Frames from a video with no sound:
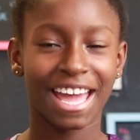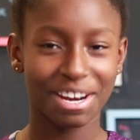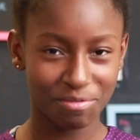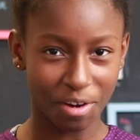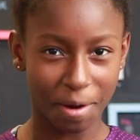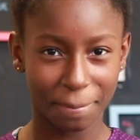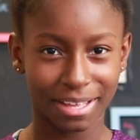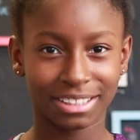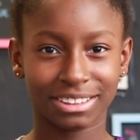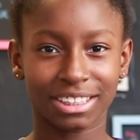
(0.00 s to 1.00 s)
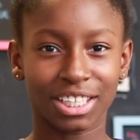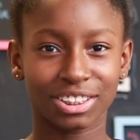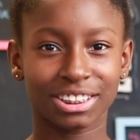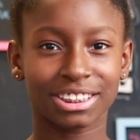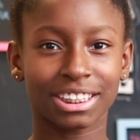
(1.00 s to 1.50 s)
In Romans,
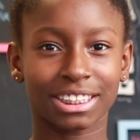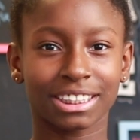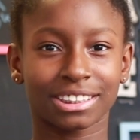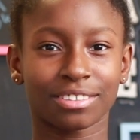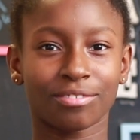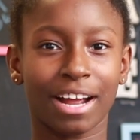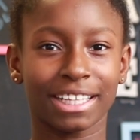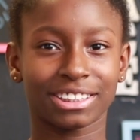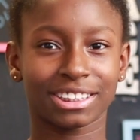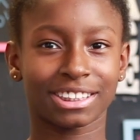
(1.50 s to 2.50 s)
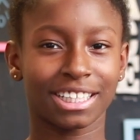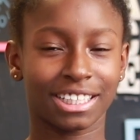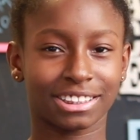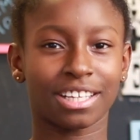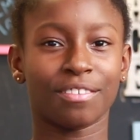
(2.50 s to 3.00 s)
Jesus is the
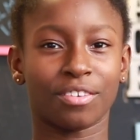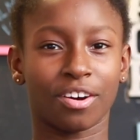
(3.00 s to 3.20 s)
righteousness of